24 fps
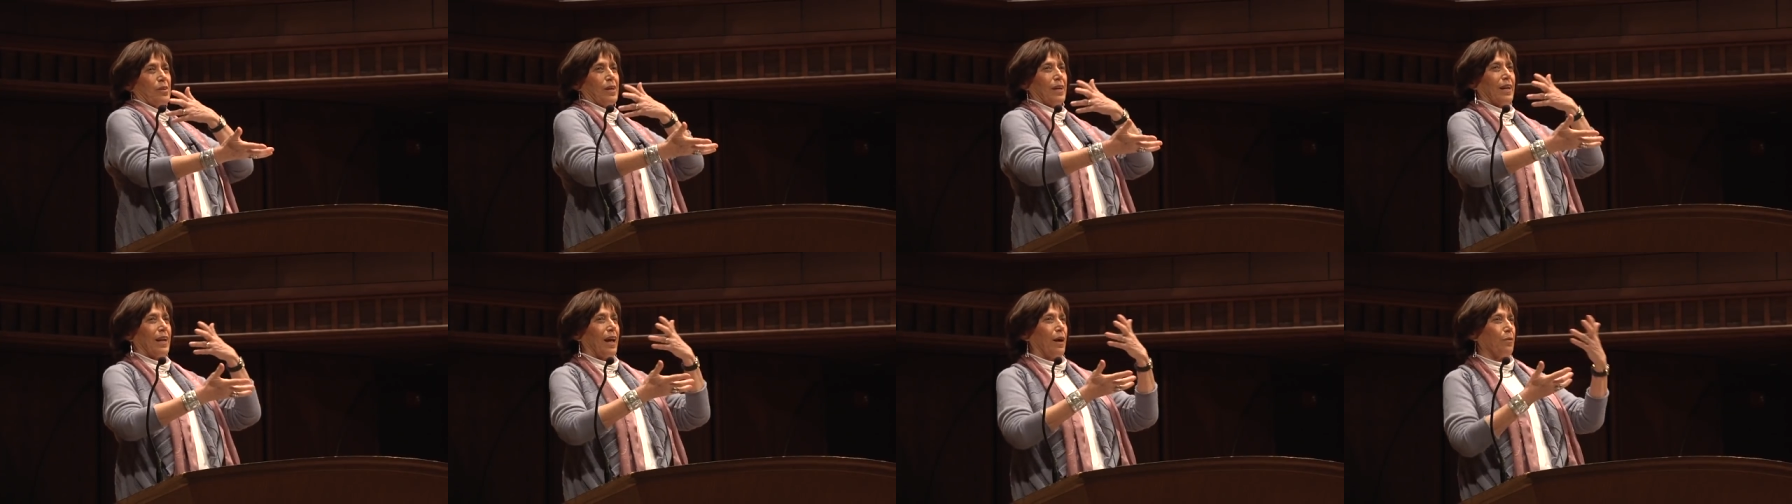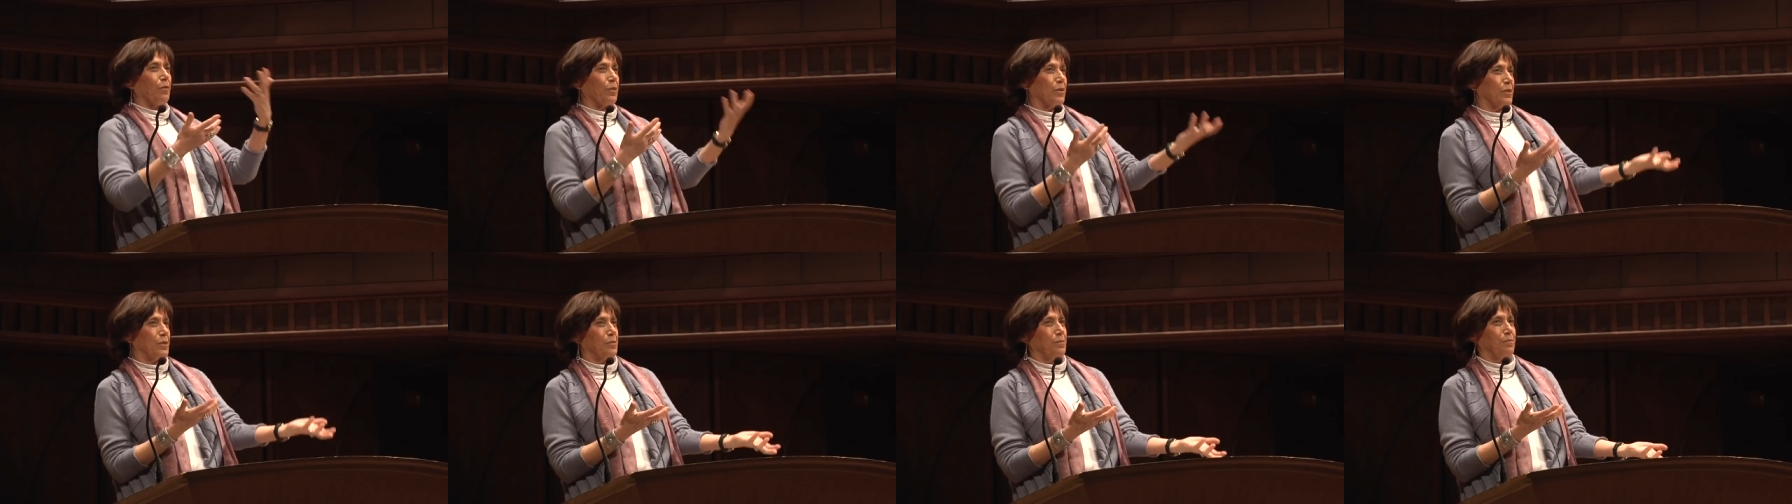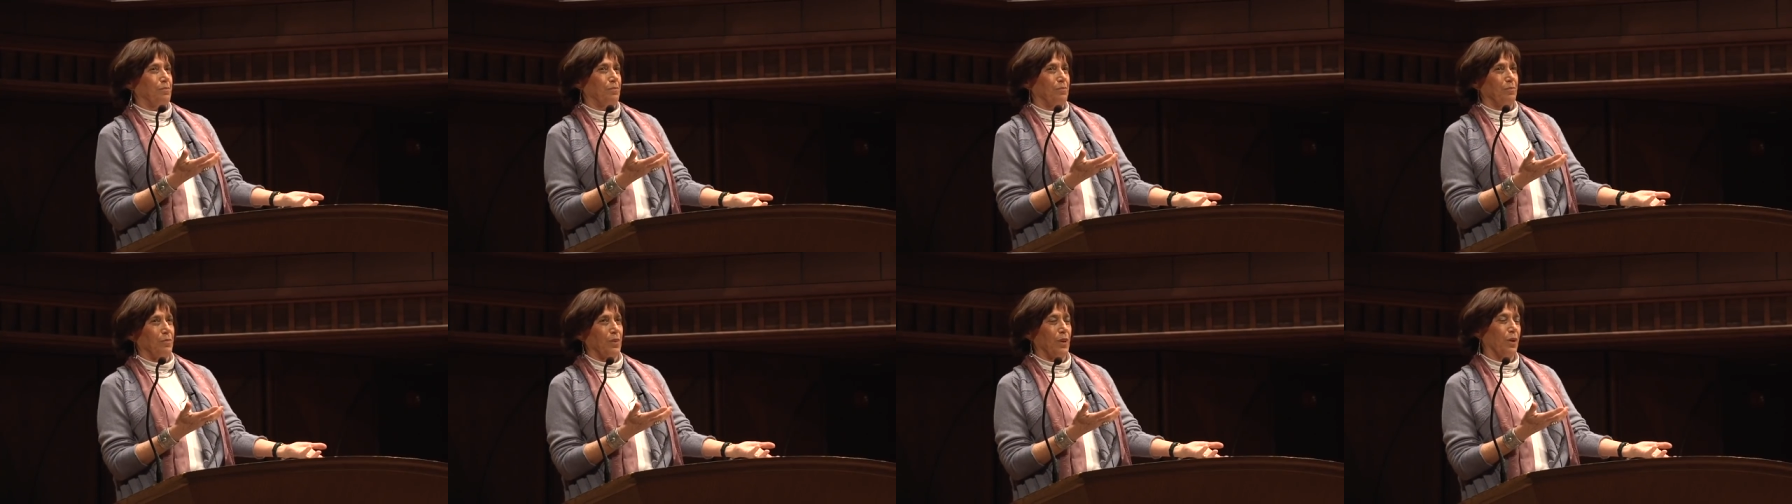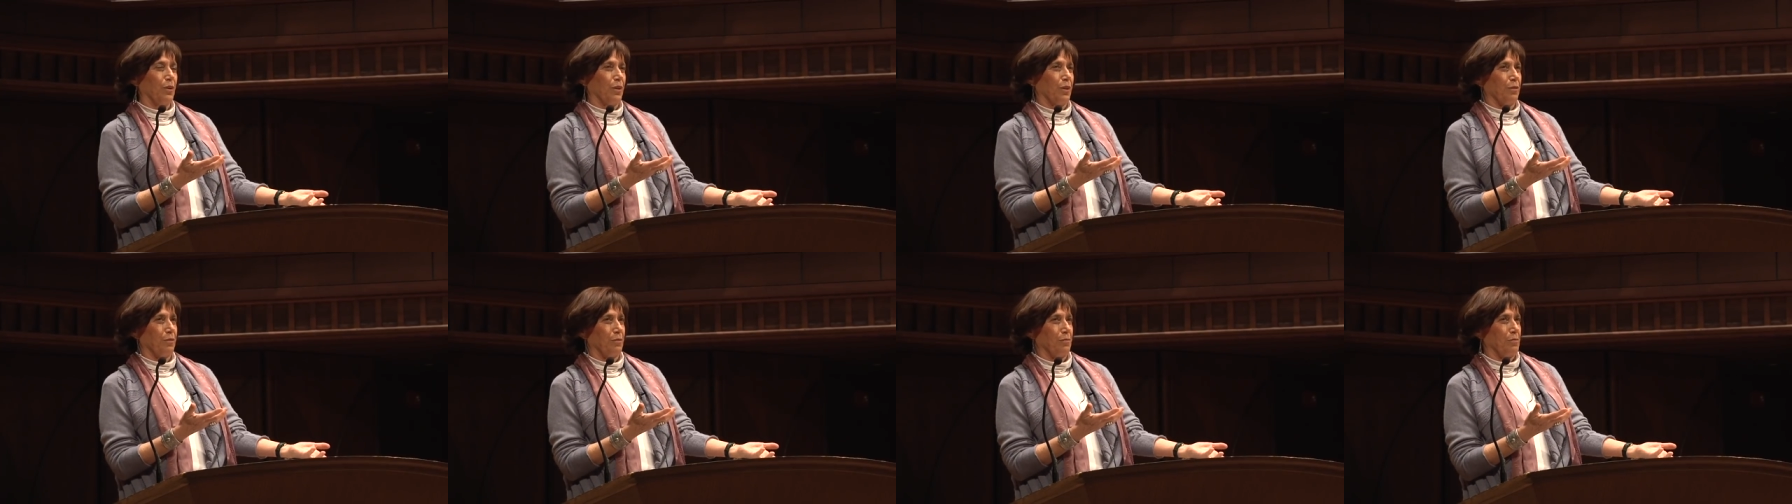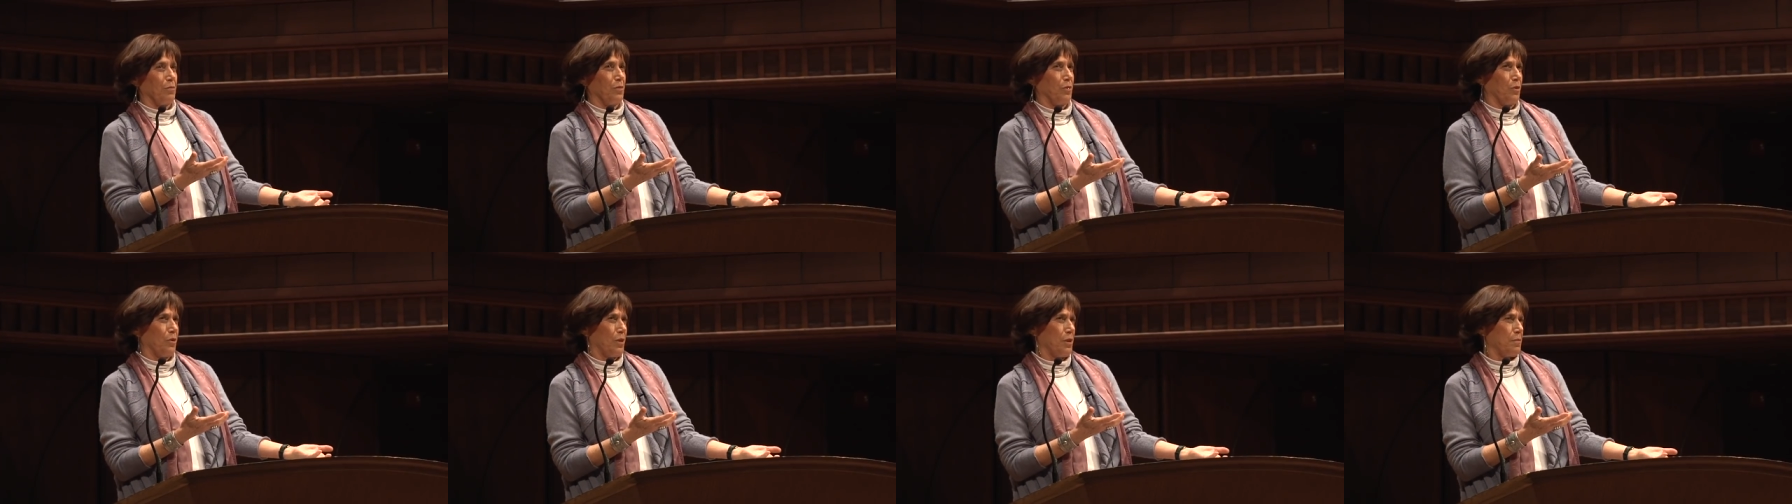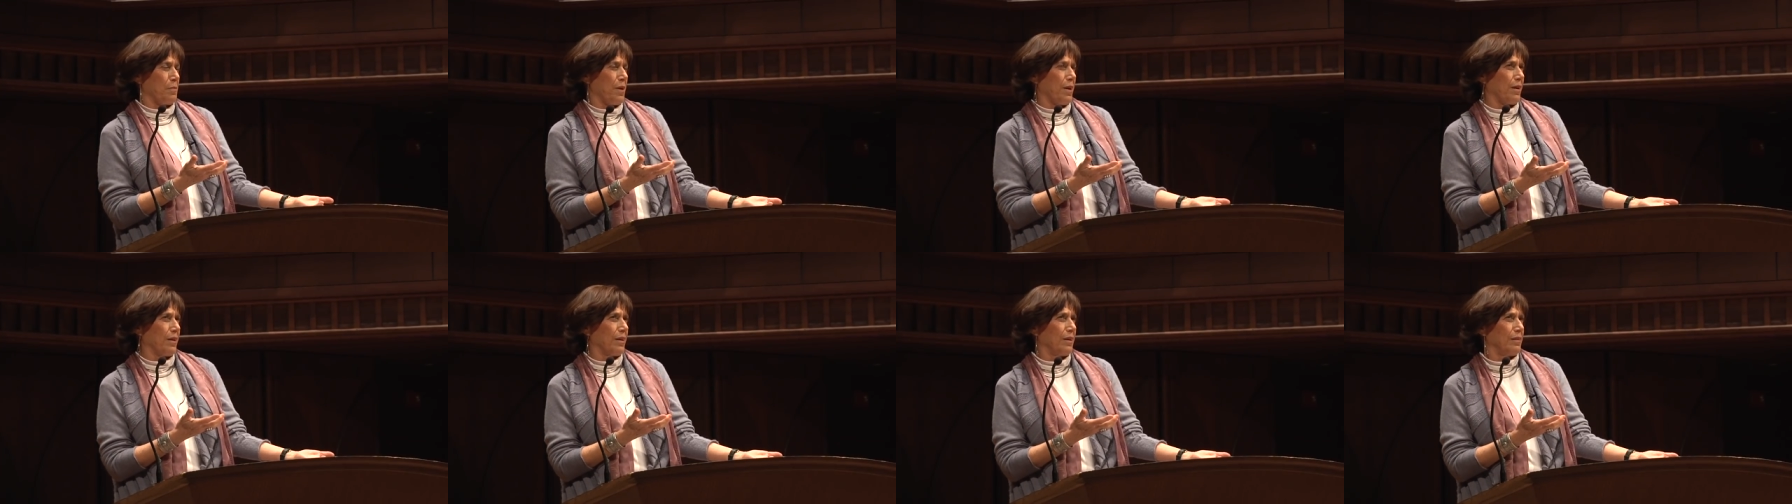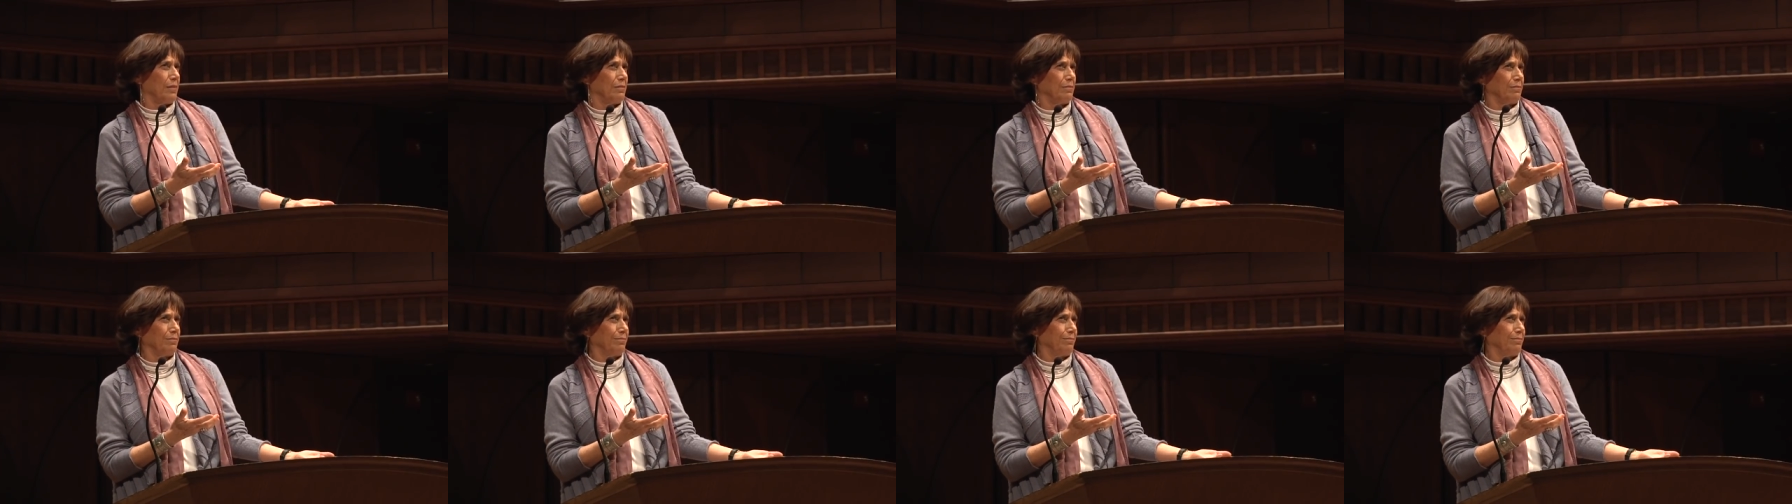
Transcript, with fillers: and I was, you know, the only American,